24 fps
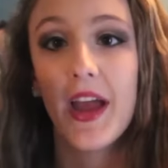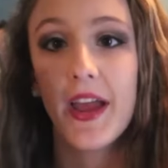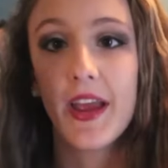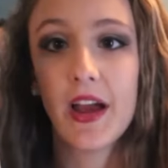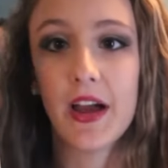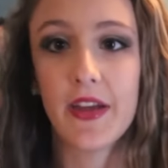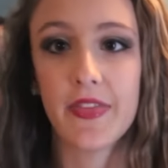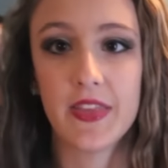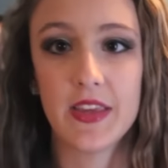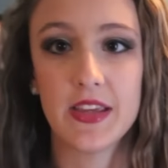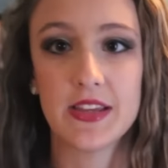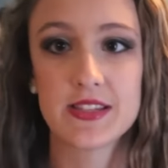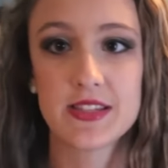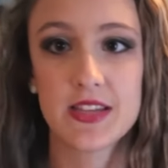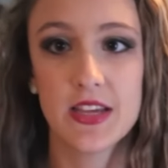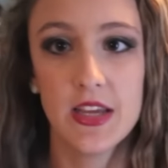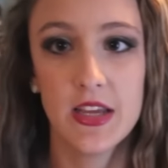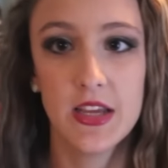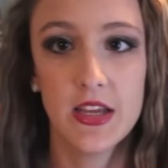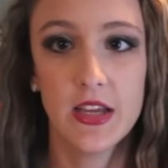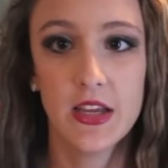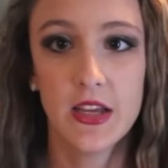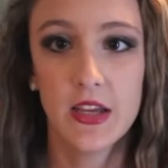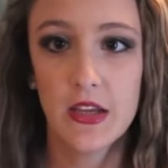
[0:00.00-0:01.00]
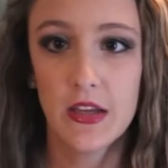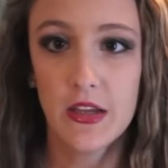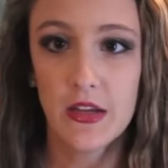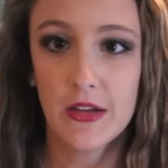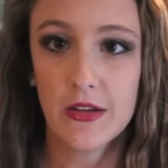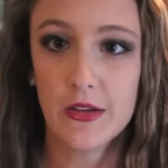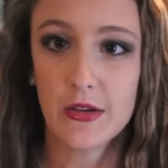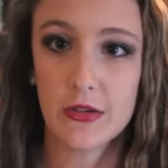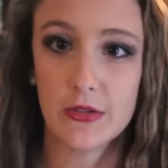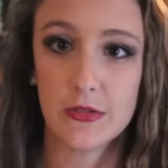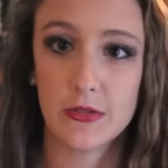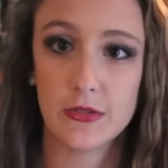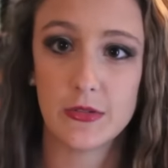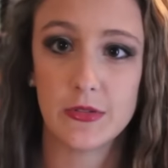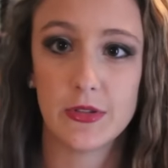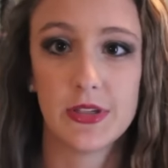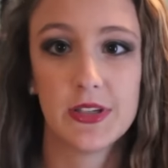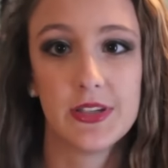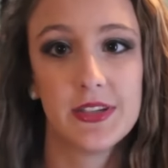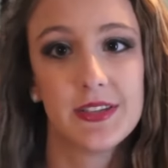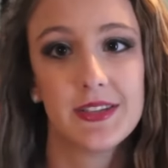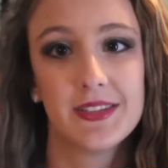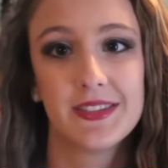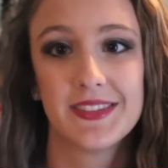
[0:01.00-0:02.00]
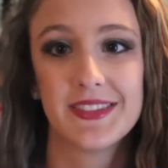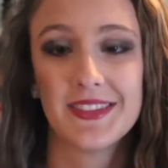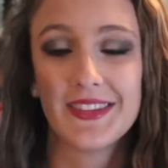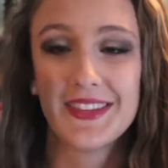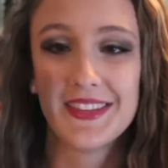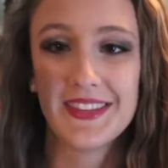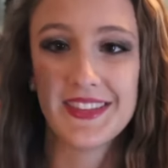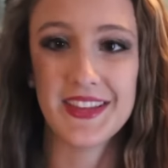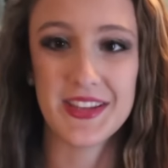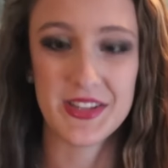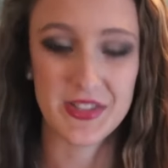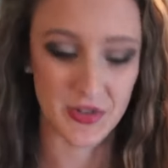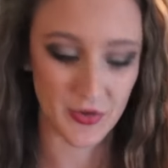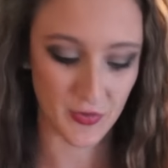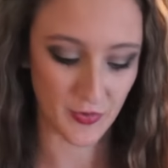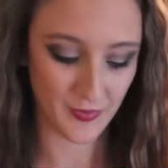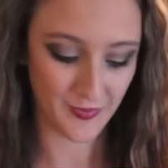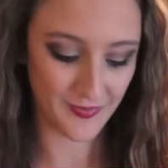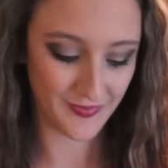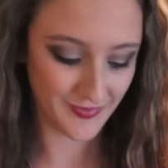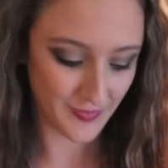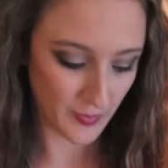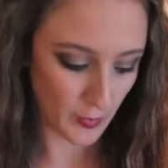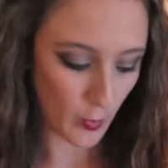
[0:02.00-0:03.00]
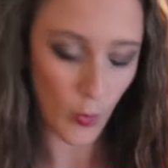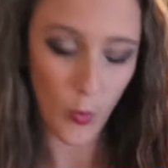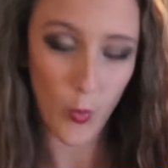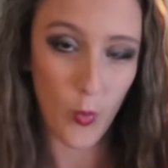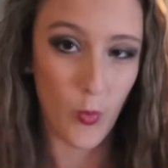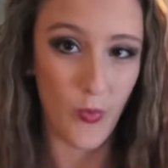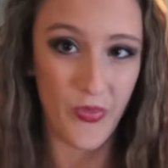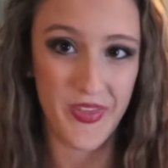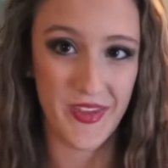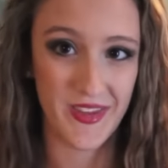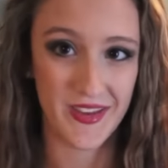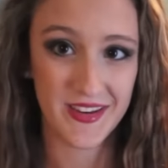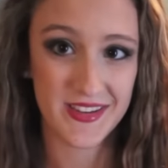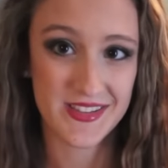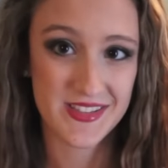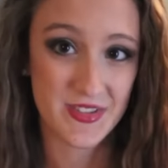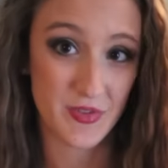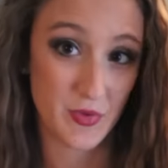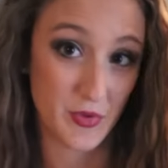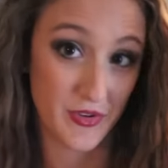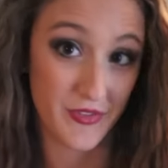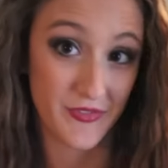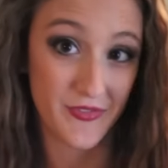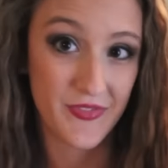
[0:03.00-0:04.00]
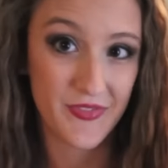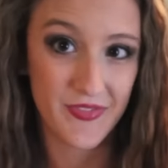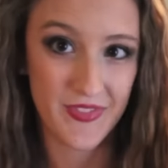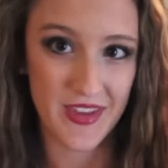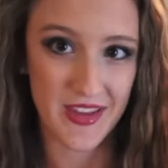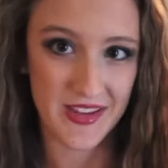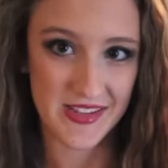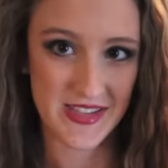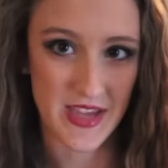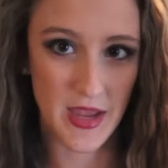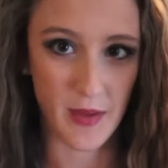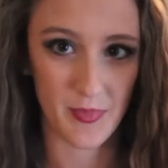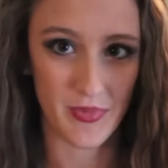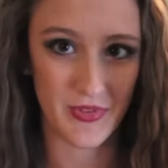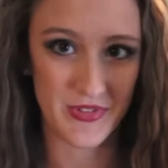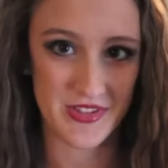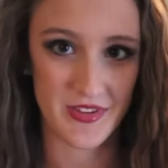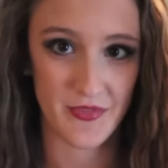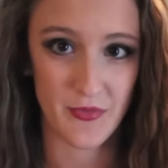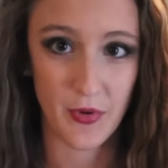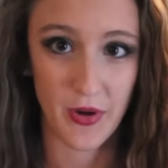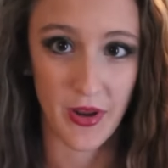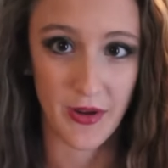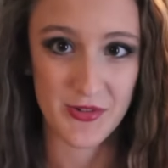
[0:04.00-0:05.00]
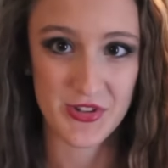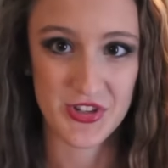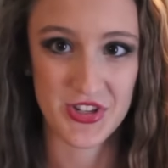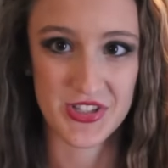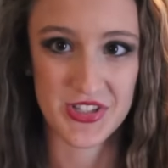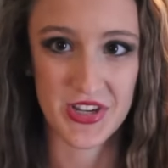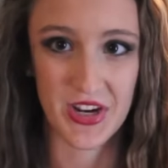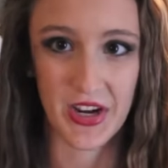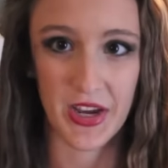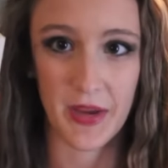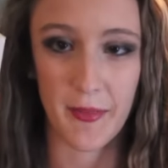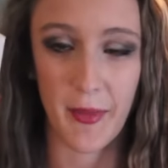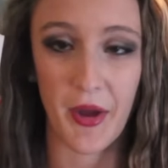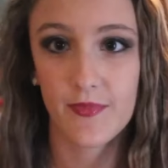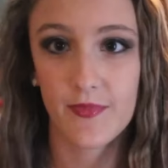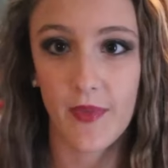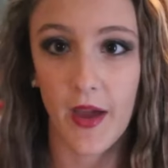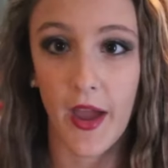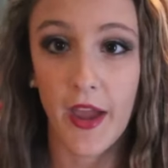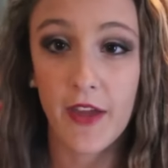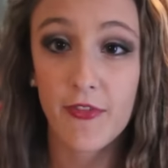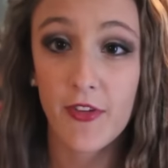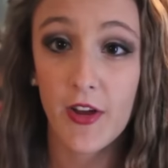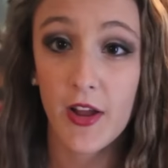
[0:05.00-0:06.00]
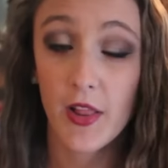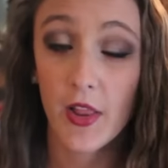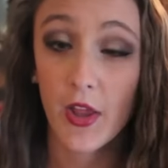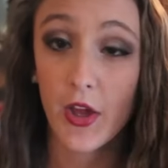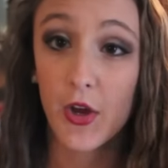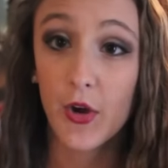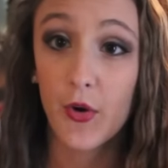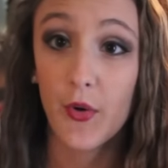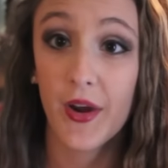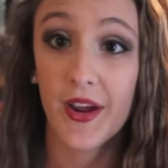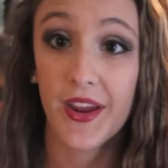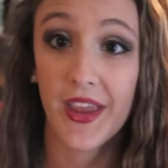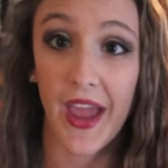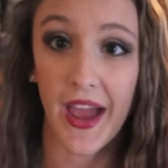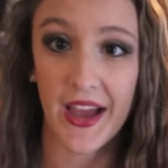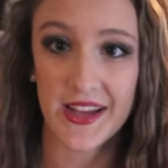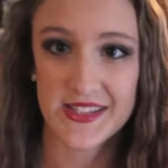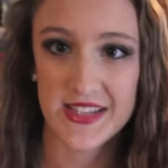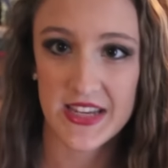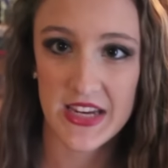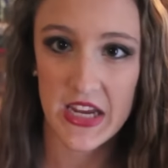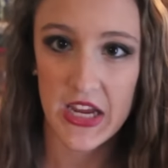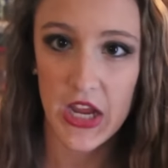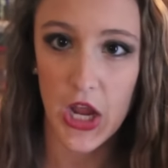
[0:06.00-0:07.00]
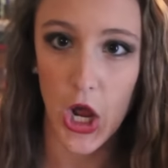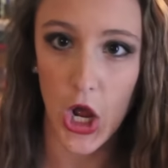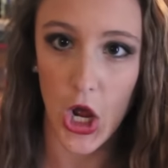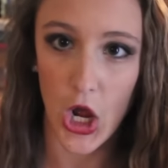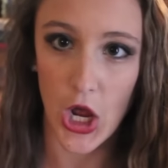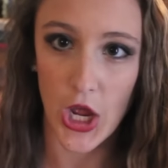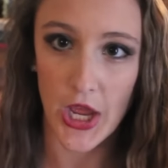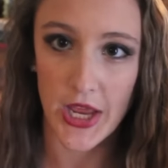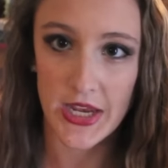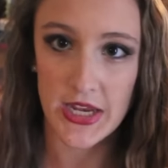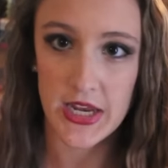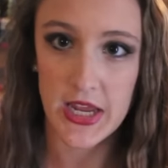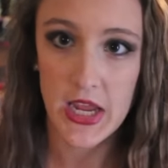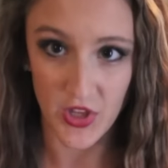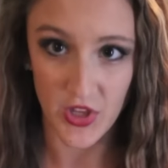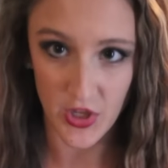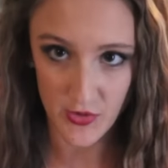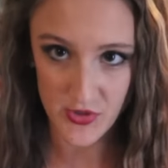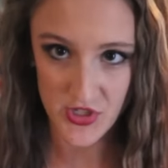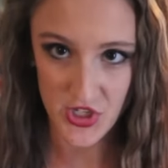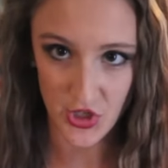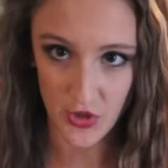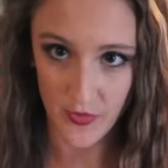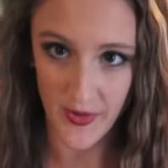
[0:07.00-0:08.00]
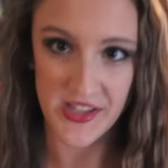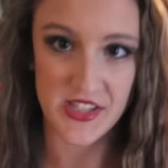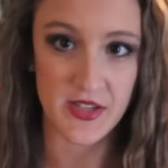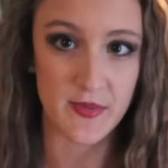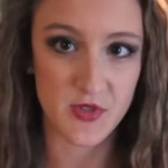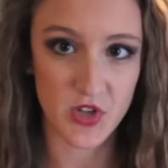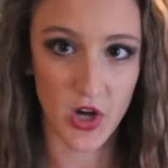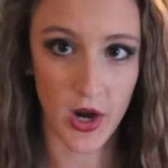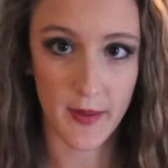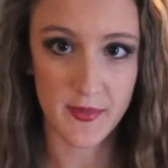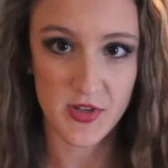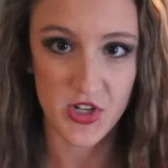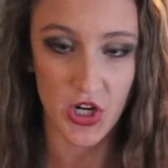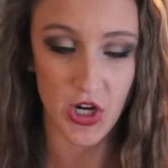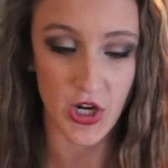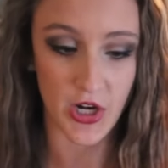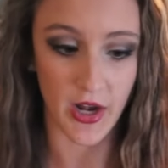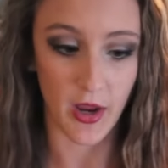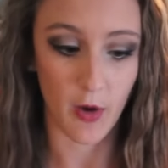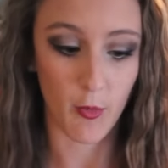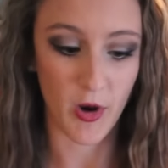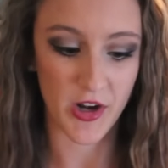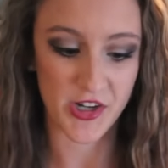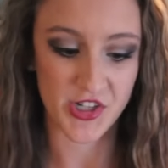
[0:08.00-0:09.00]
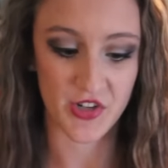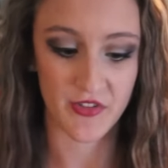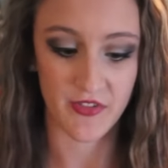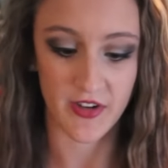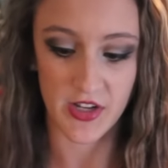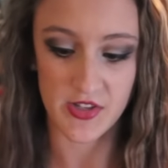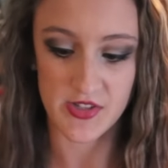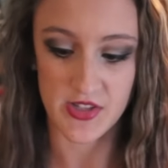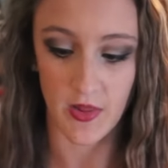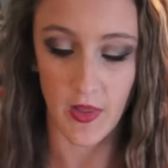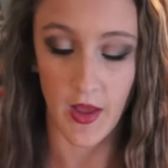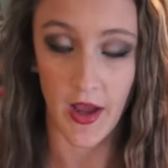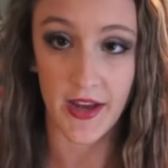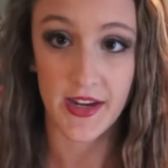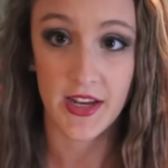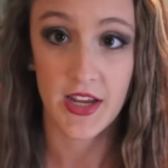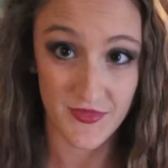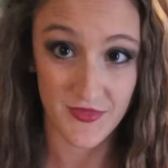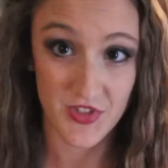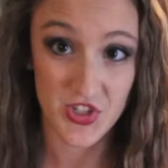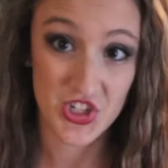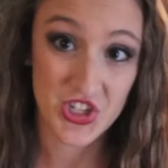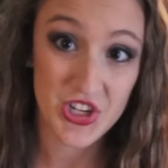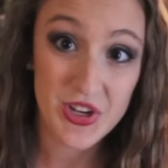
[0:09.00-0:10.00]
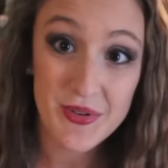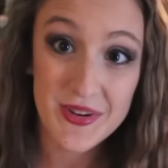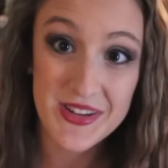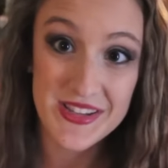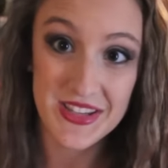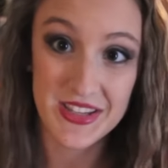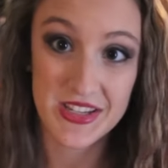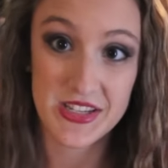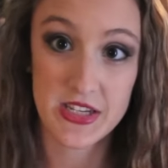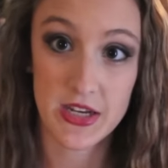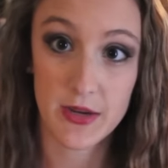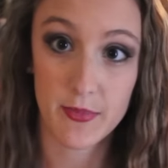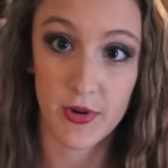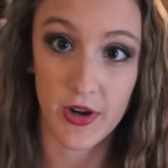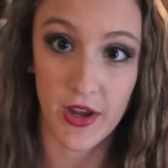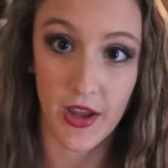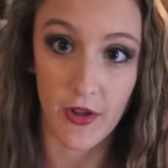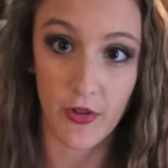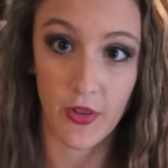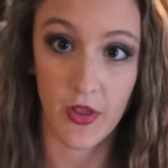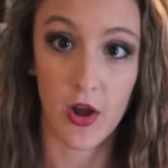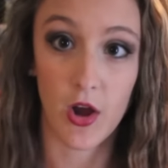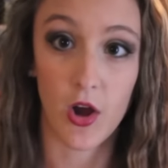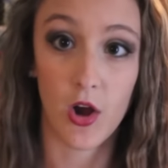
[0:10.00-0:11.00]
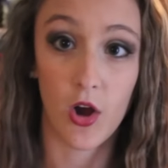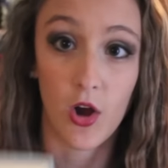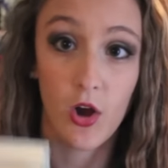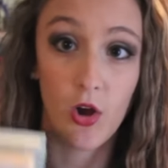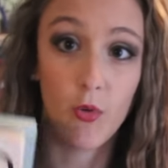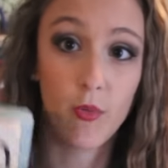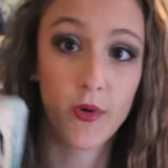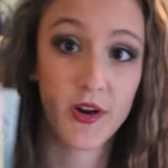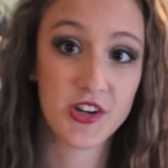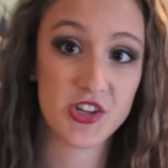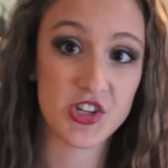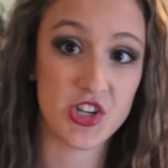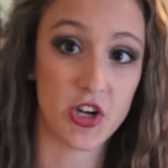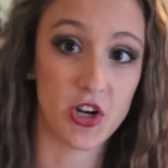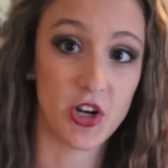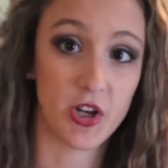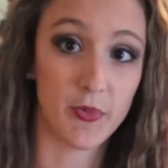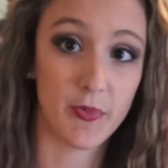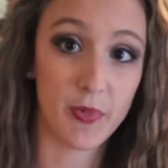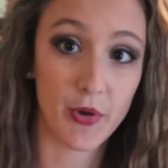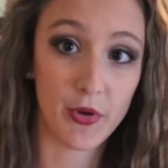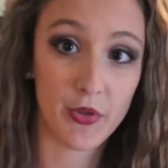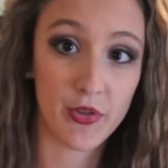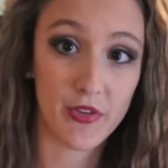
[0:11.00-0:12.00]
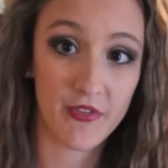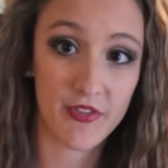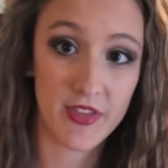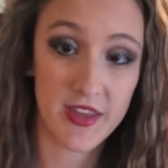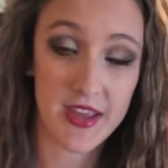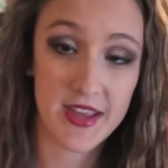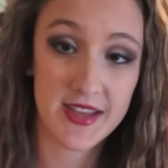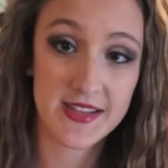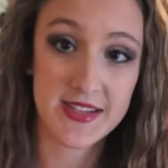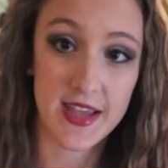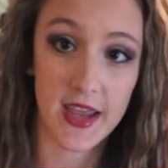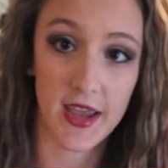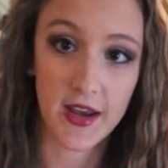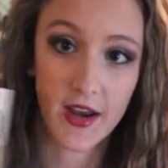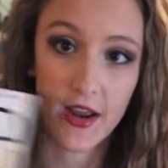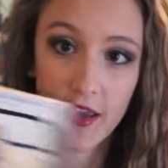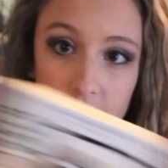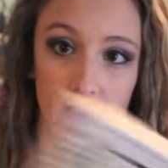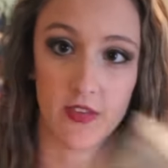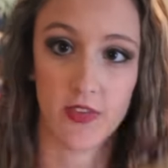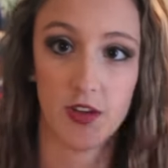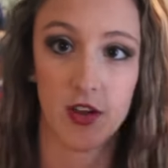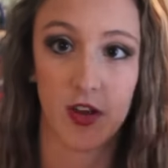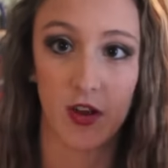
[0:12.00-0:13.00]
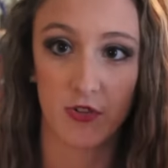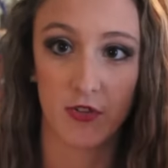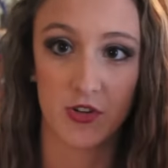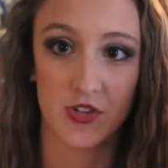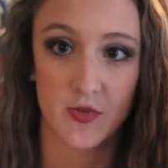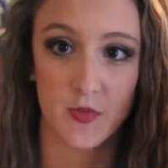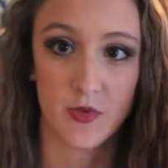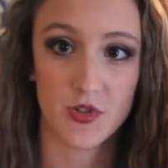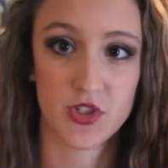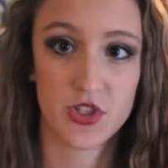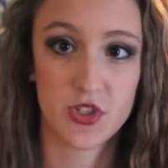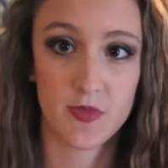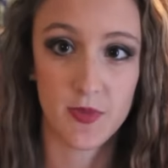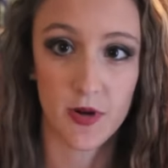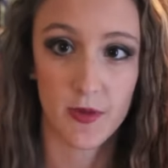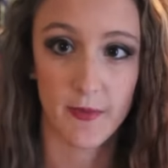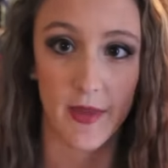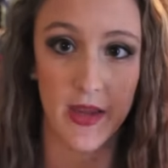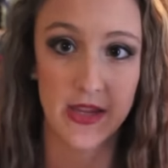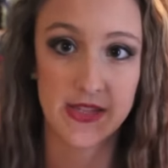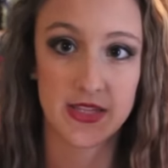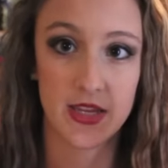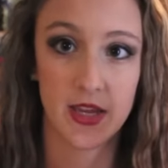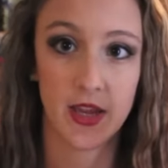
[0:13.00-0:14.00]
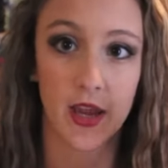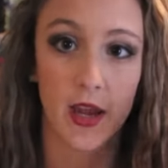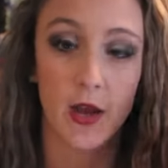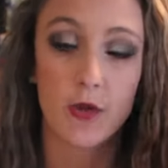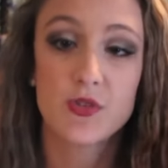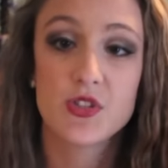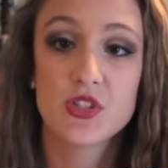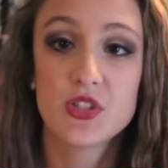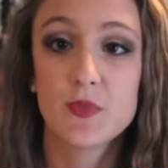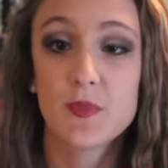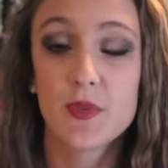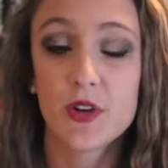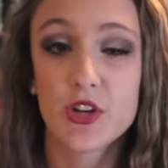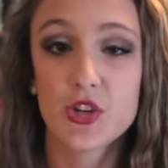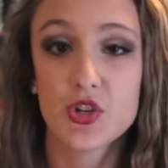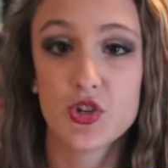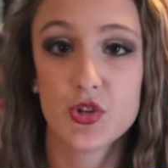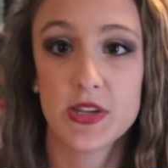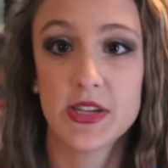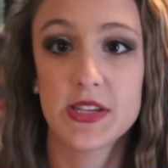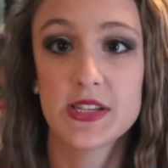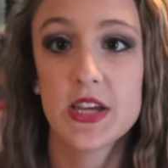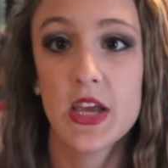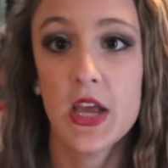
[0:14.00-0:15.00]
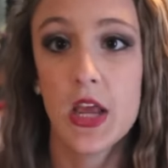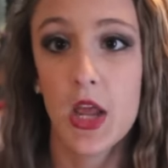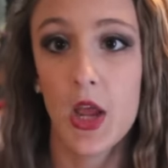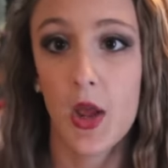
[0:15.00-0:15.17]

I got these, oh, these are the sort of the examples of what I was just talking about. I follow Kassidy on YouTube. I subscribe to her and I watch her videos a lot. She recently did a Book Outlet haul where she hauled both of these and I thought the covers were super amazing and I was super intrigued